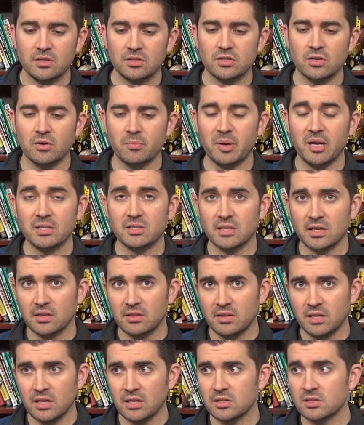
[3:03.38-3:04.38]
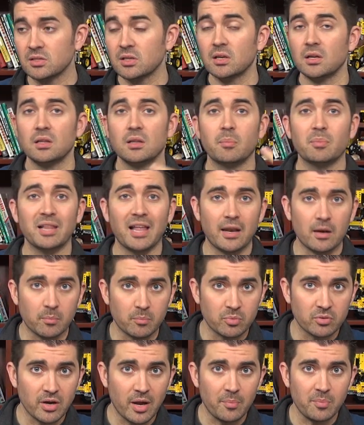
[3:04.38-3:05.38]
So pens like this,
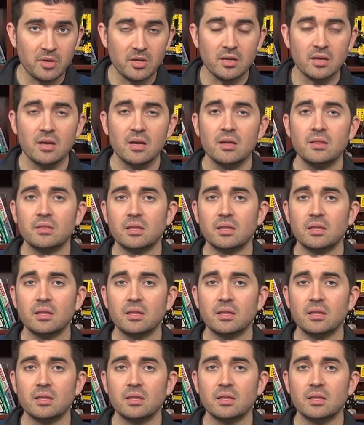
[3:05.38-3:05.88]
Platinum Preppy,